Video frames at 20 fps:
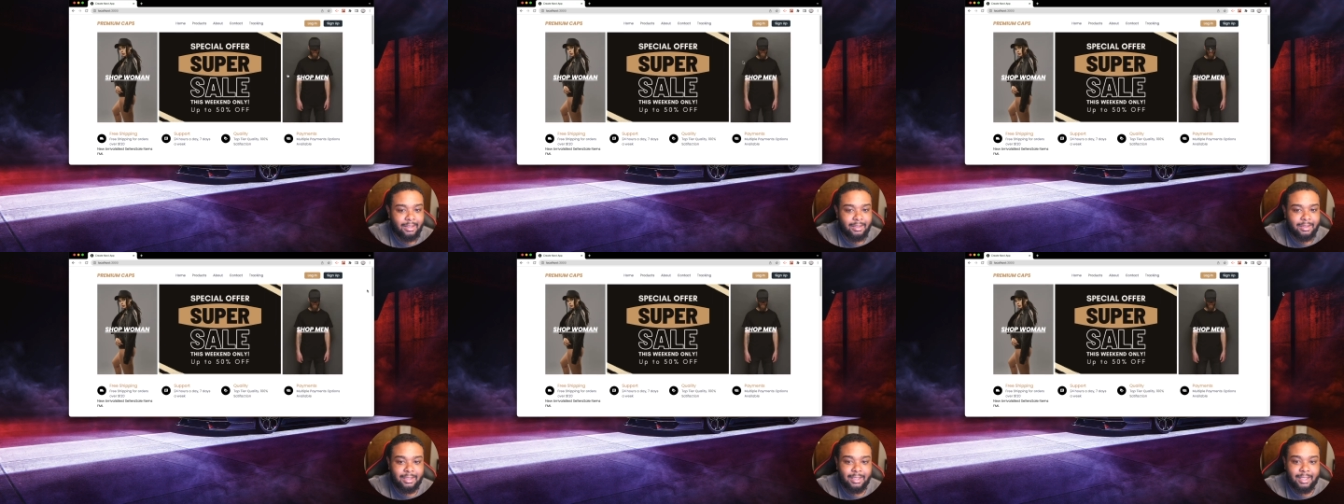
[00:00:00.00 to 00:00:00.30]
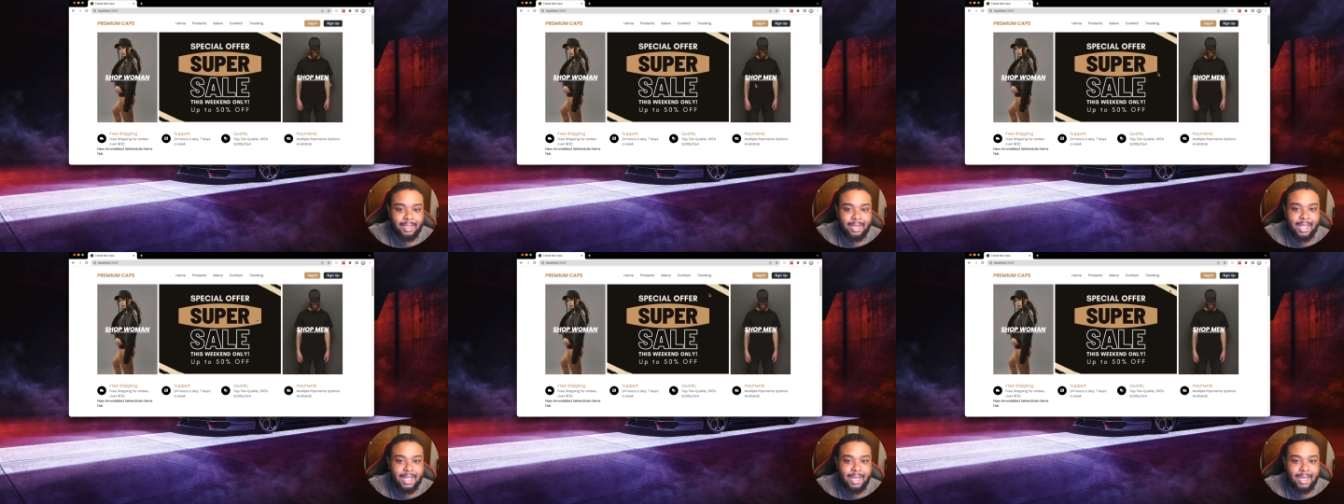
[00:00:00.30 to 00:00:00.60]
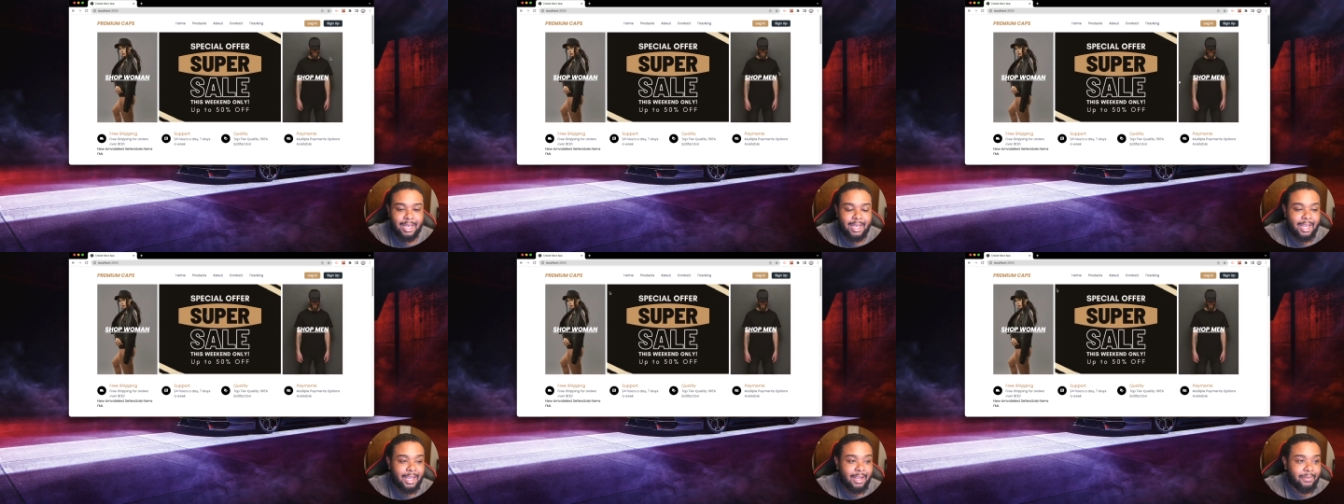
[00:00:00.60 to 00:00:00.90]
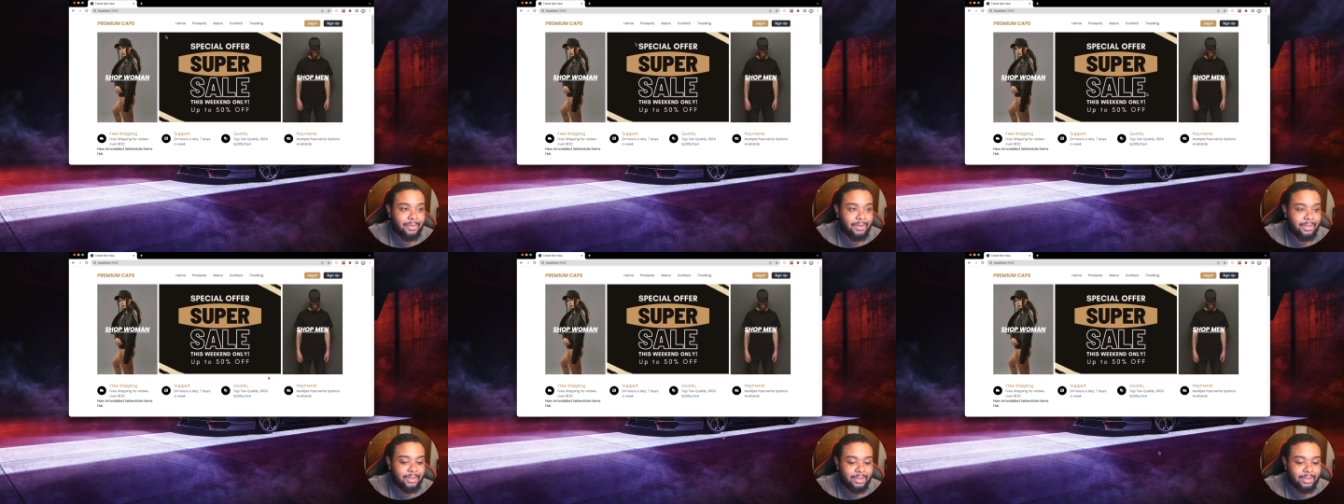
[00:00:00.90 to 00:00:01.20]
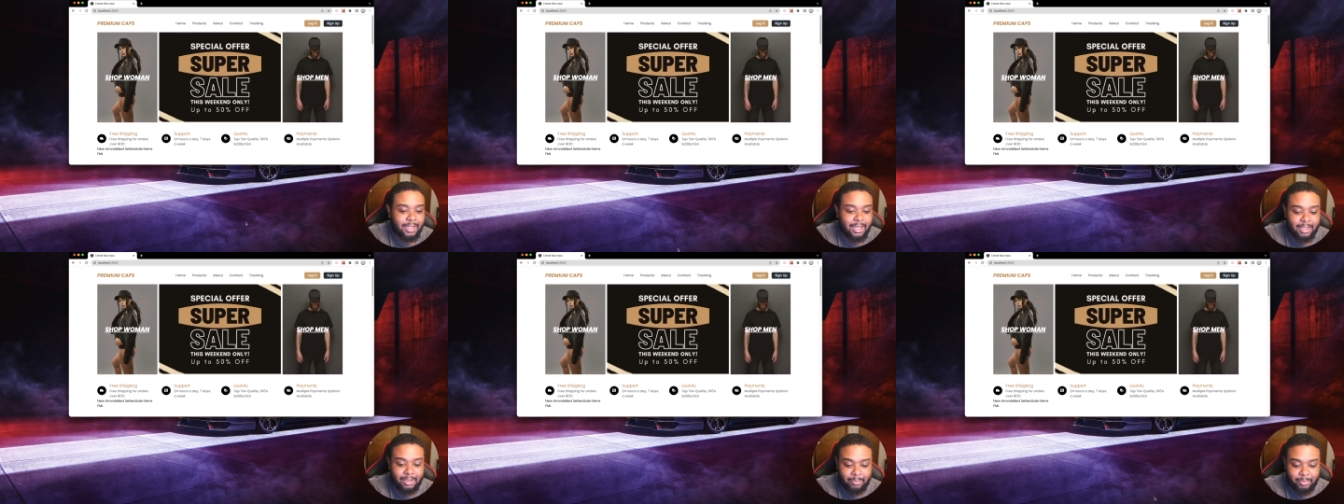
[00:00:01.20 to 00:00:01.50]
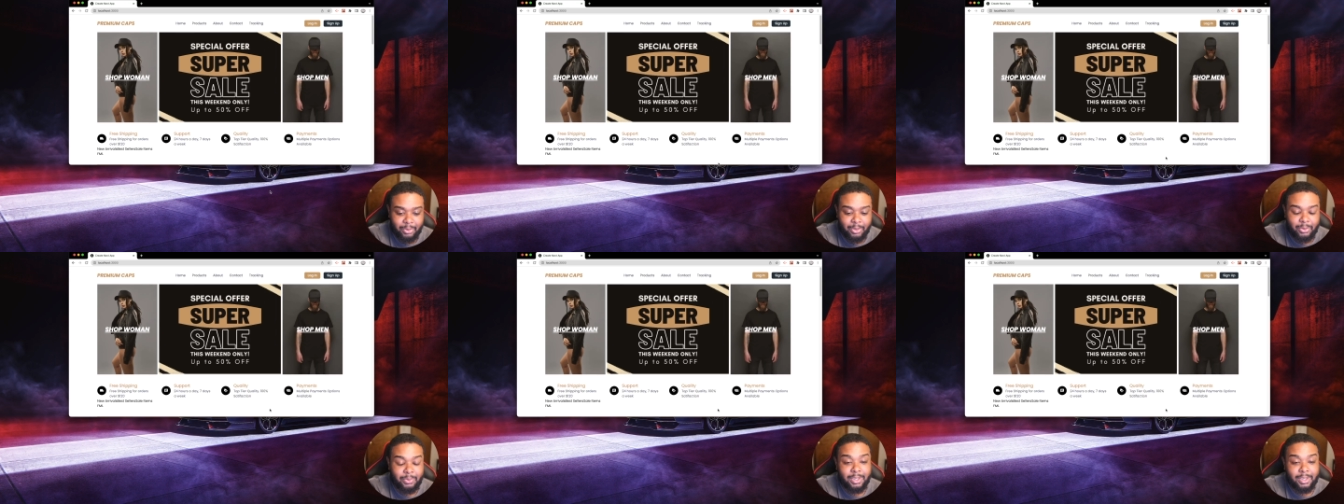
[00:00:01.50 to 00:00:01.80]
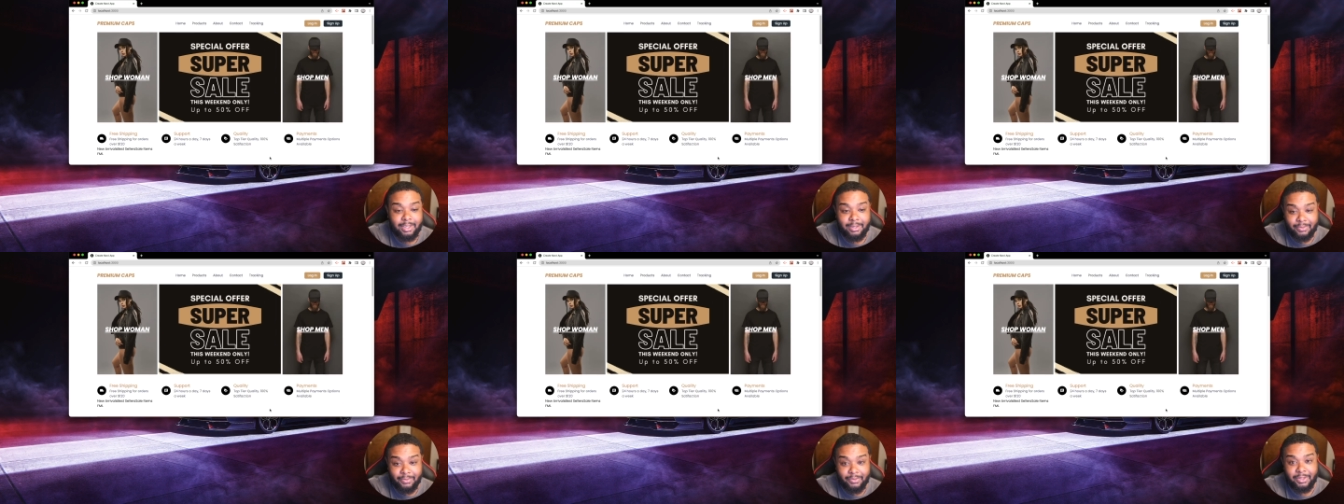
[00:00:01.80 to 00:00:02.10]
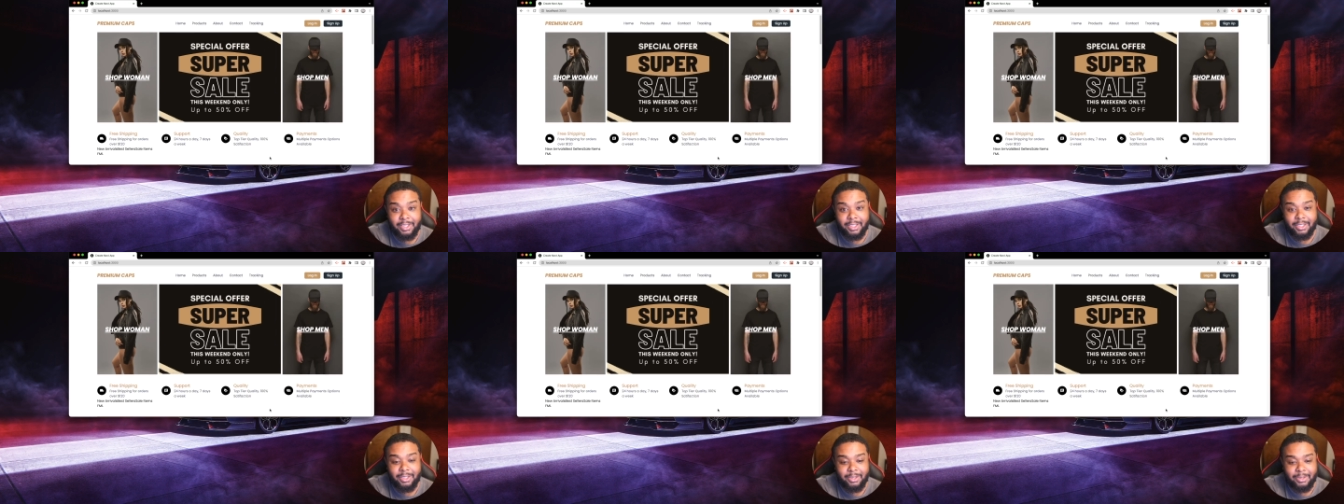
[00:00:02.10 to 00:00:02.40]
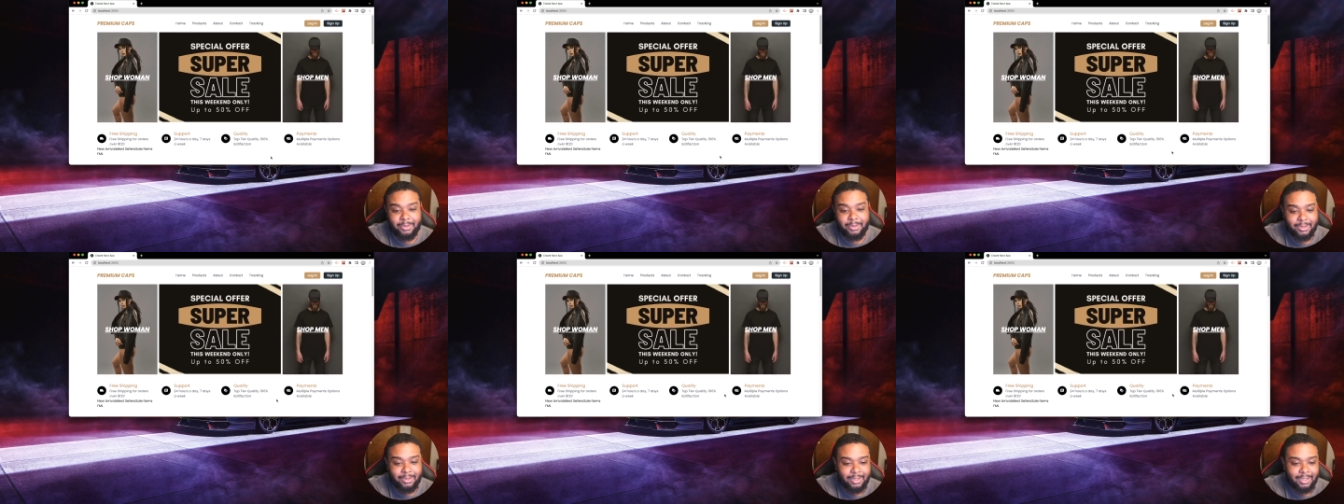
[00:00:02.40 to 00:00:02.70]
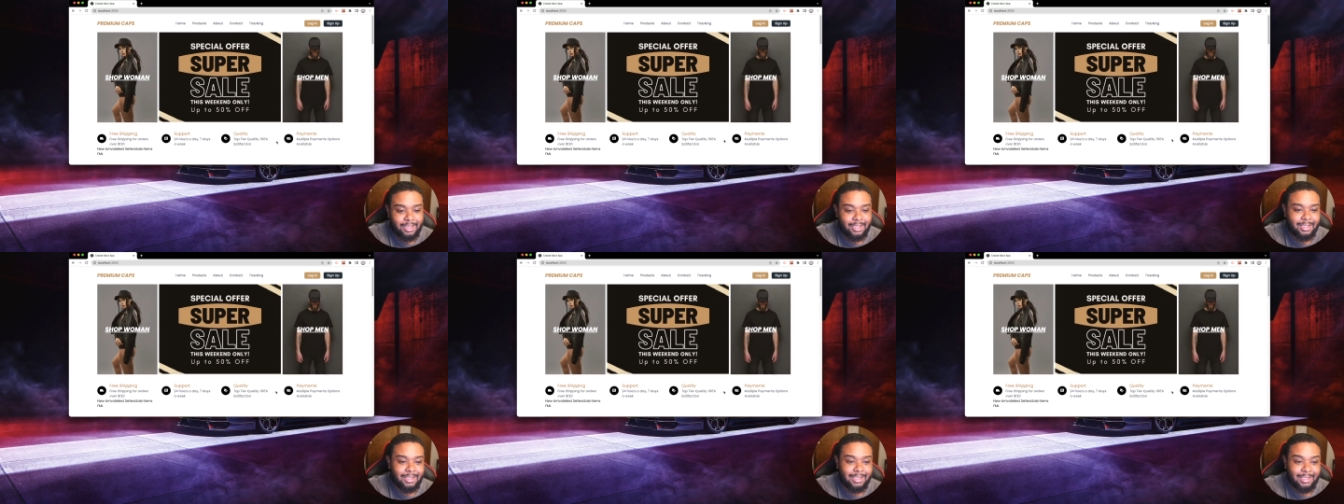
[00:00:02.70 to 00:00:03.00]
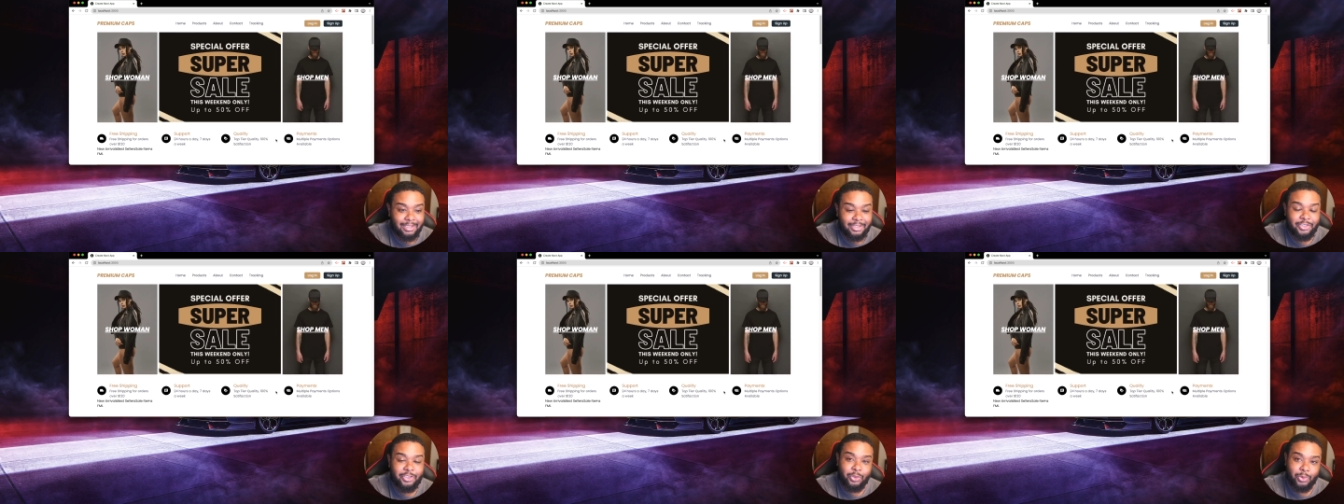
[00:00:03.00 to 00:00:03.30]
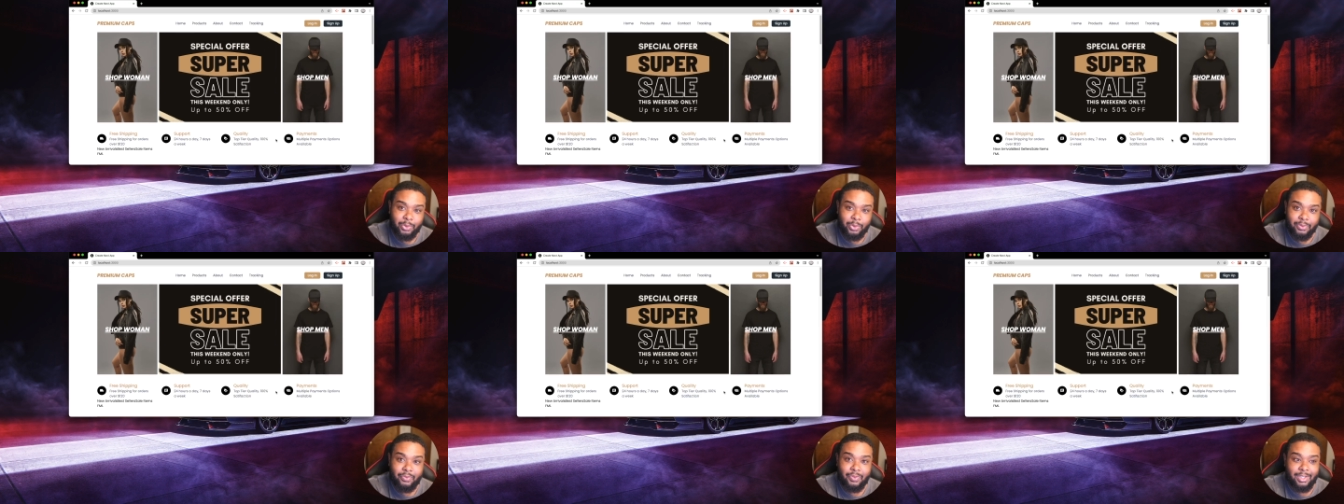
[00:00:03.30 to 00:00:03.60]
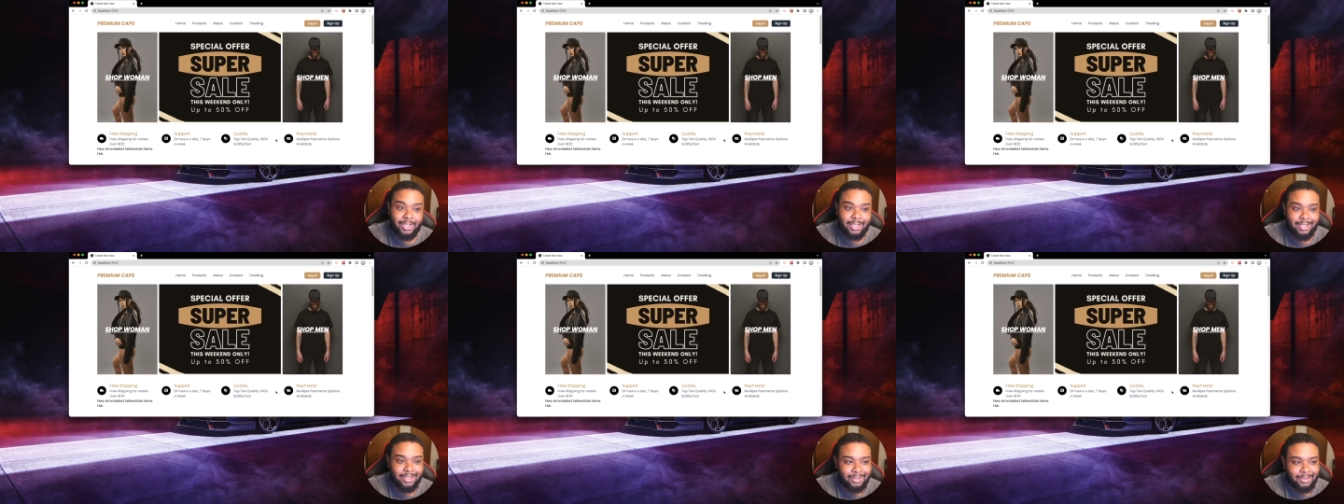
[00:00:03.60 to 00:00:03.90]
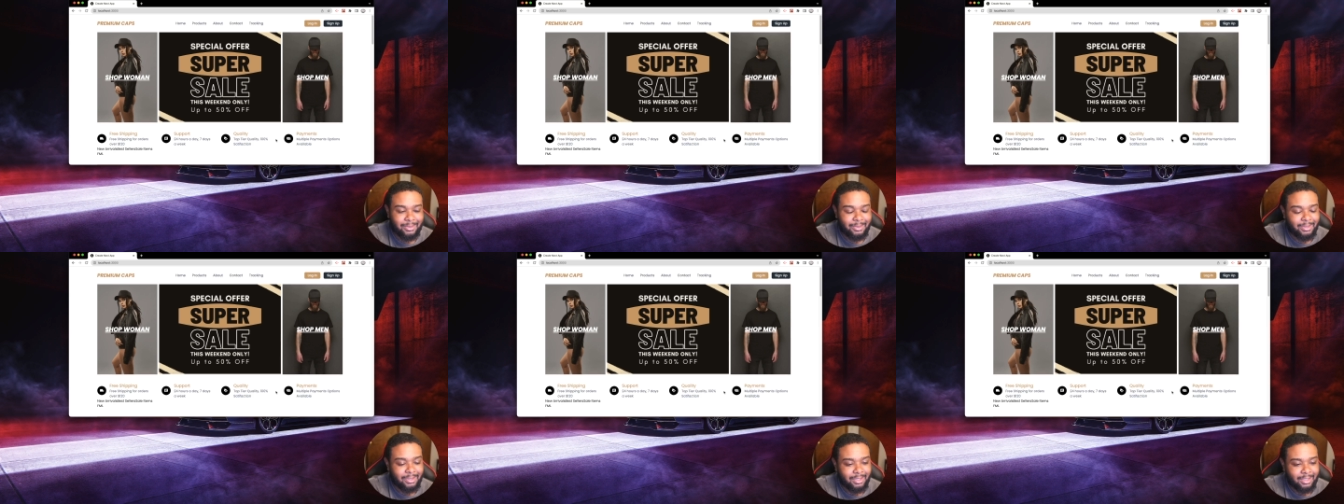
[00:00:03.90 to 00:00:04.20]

tonight after I upload this video, this short video,